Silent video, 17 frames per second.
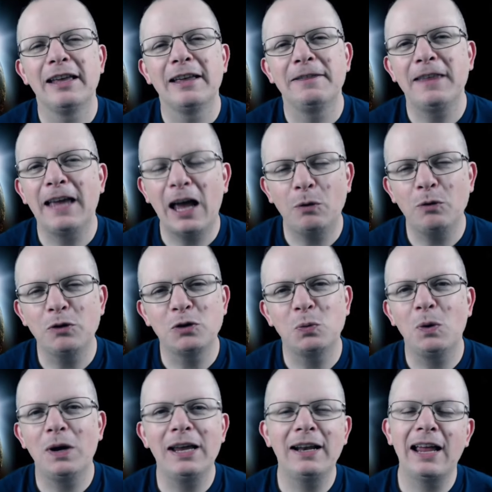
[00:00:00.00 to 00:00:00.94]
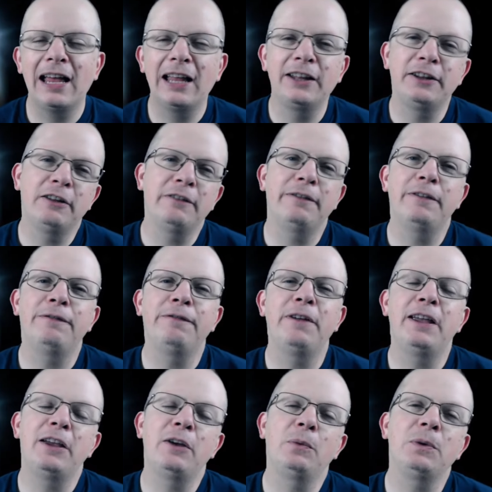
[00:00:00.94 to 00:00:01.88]
That was when our love
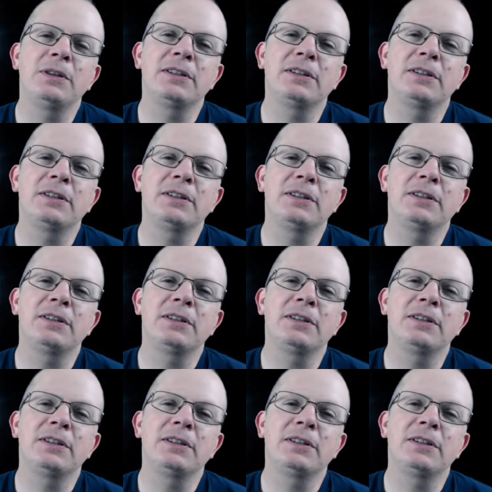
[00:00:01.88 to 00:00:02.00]
affair with